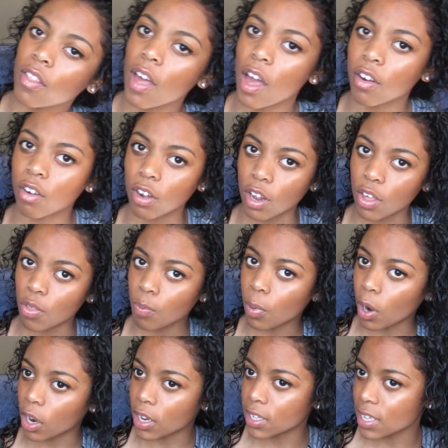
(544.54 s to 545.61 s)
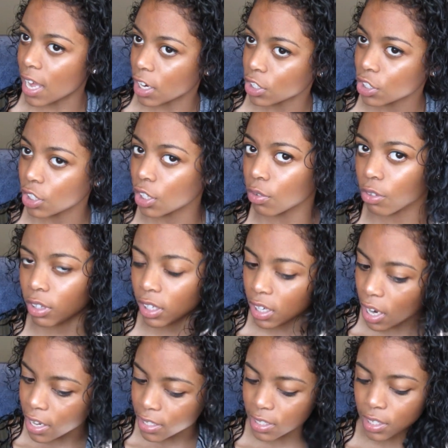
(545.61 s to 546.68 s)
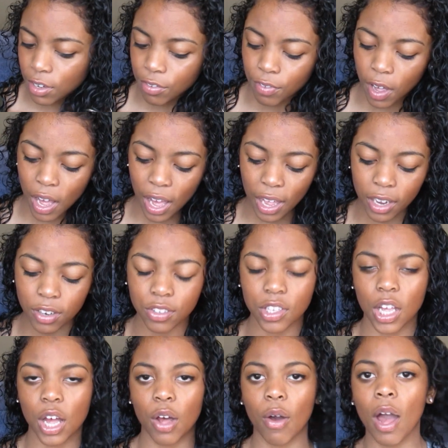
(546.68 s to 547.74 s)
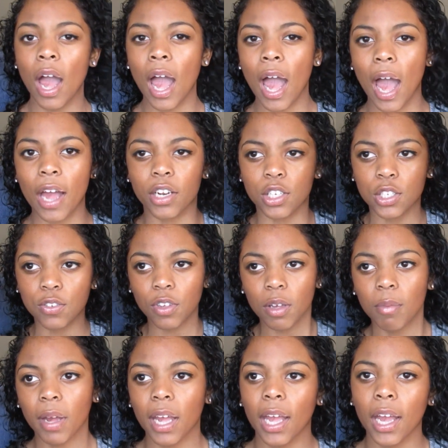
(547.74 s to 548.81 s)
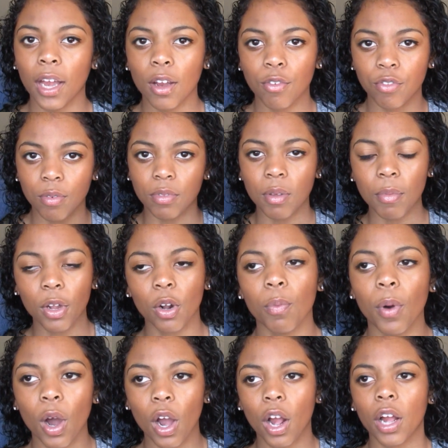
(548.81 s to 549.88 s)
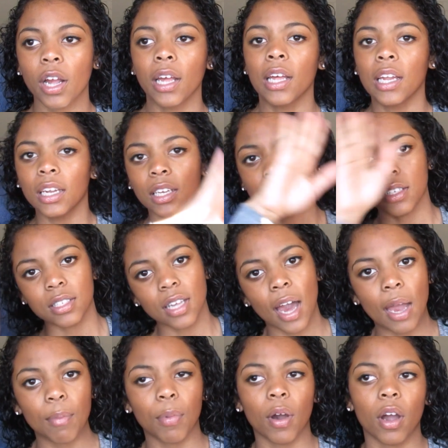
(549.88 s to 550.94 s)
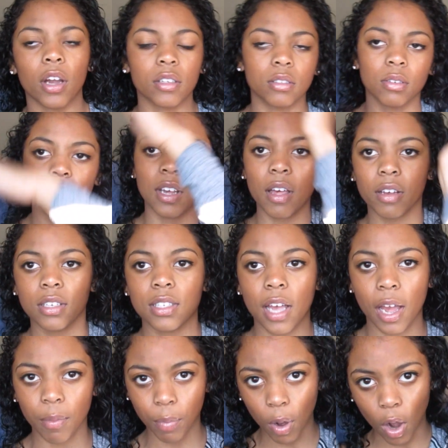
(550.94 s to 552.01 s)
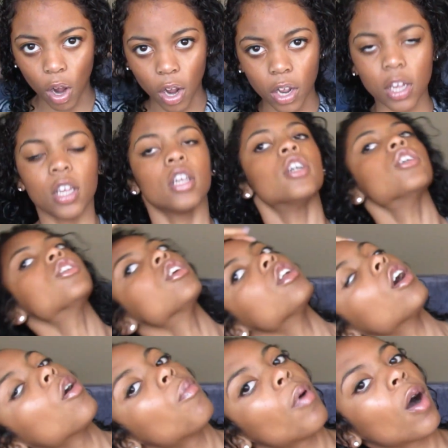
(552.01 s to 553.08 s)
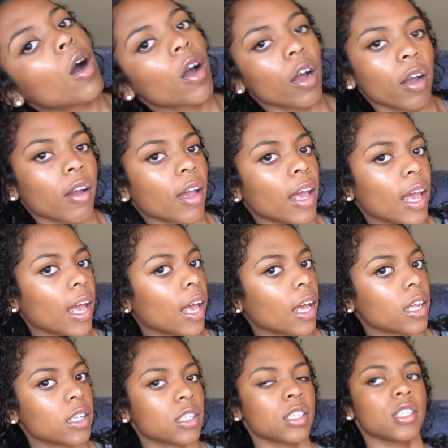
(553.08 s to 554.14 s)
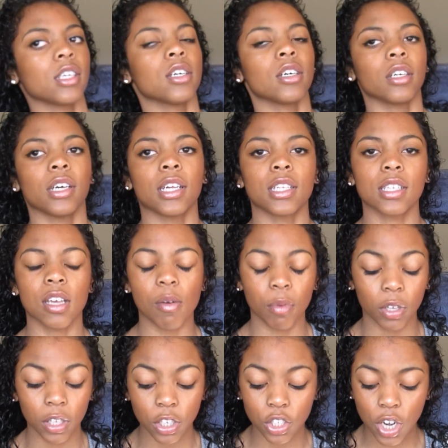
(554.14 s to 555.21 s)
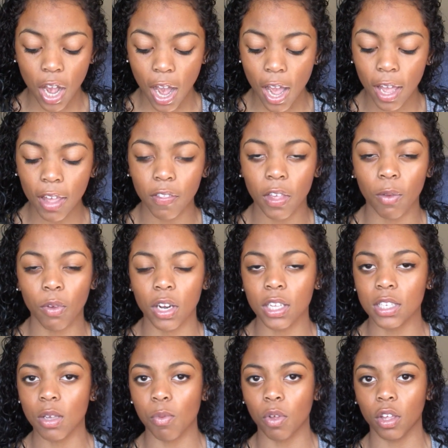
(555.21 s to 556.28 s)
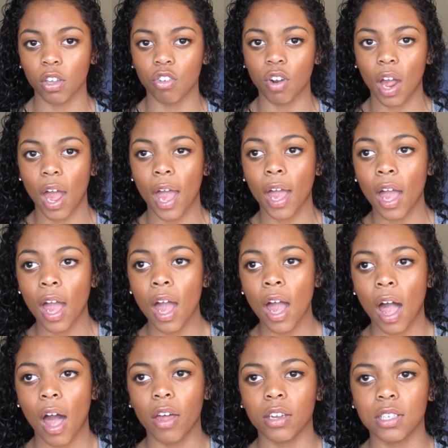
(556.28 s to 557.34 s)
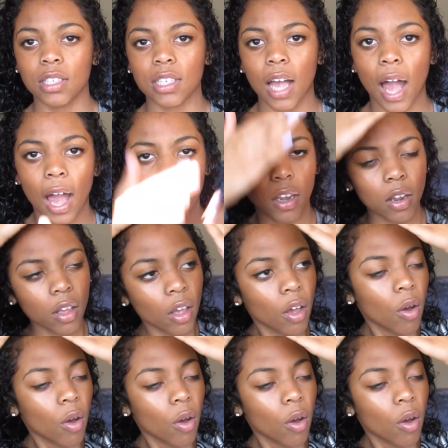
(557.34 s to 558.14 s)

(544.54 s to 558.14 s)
the underneath part is actually really nice and defined so I just flip my hair from the middle part to the side part to another side part to no part and till it's completely dry and then when it's completely dry I'll decide